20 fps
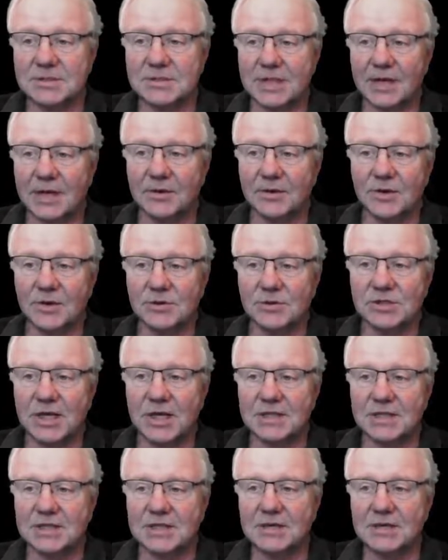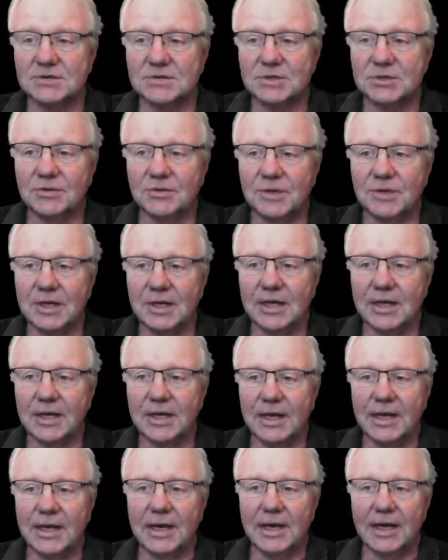and Node.js gives you the
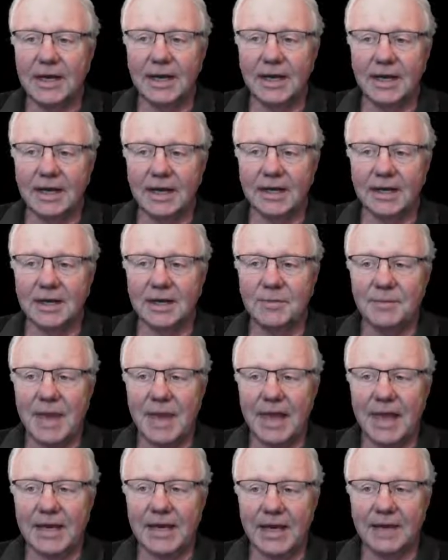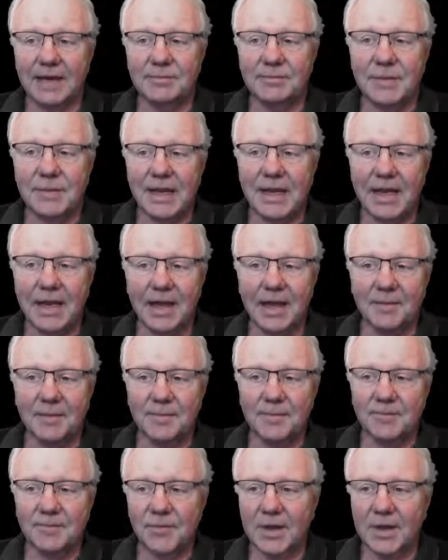command npm.